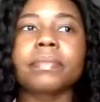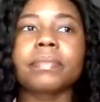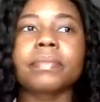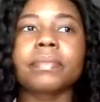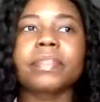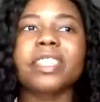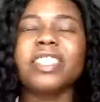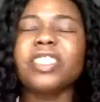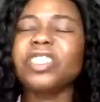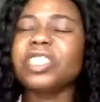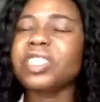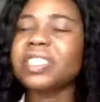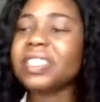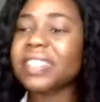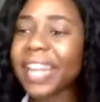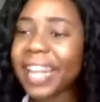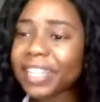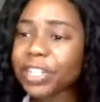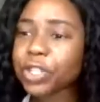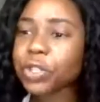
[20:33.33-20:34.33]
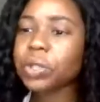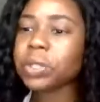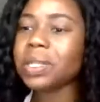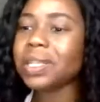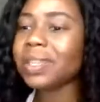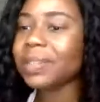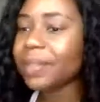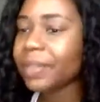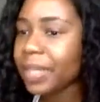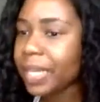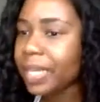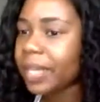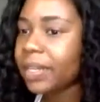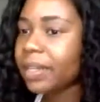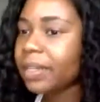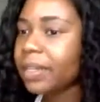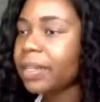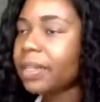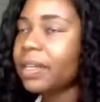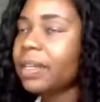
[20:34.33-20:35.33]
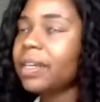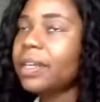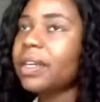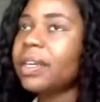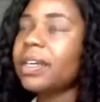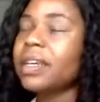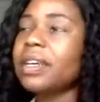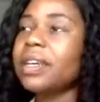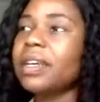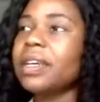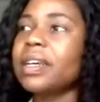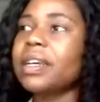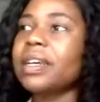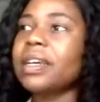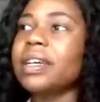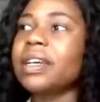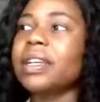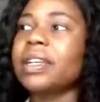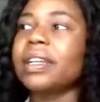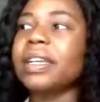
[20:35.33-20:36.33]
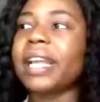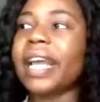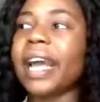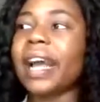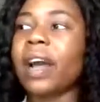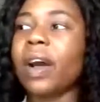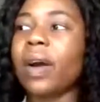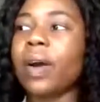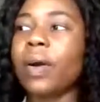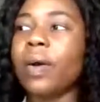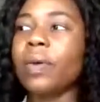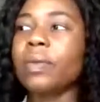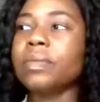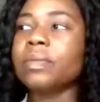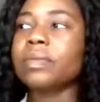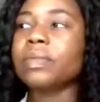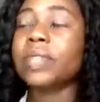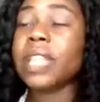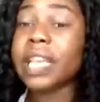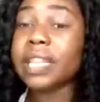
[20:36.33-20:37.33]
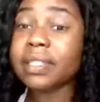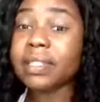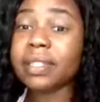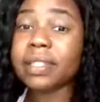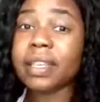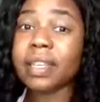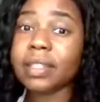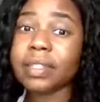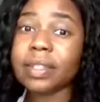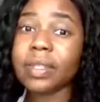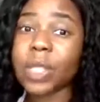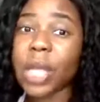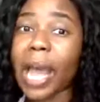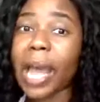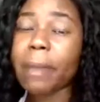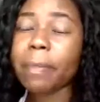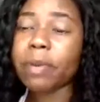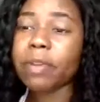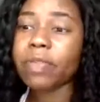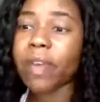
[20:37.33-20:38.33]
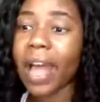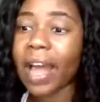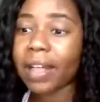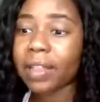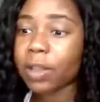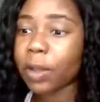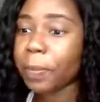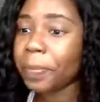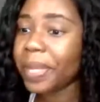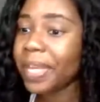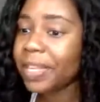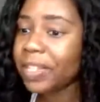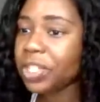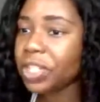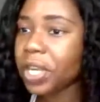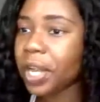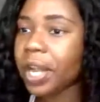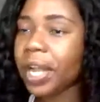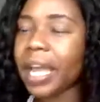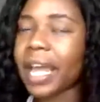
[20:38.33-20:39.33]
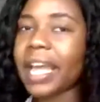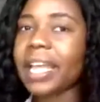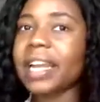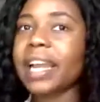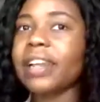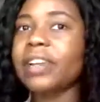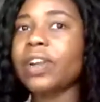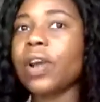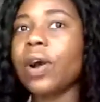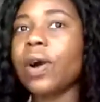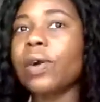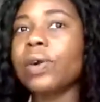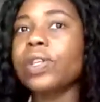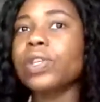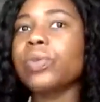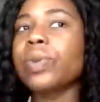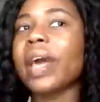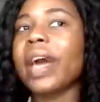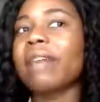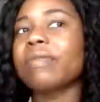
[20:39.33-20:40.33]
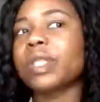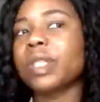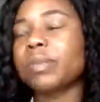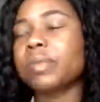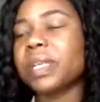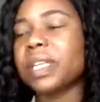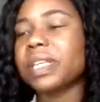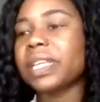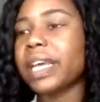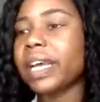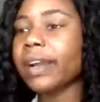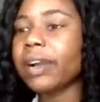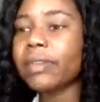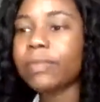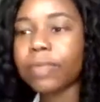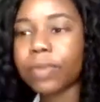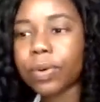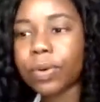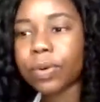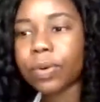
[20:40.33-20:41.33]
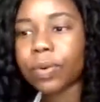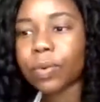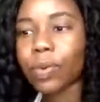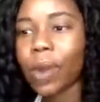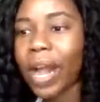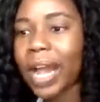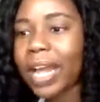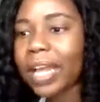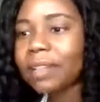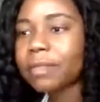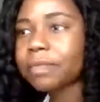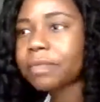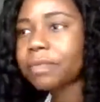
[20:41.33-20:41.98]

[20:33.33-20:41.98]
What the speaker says: it's just naturally thin. Now, this is a type of alopecia, and I know you have to be careful, right?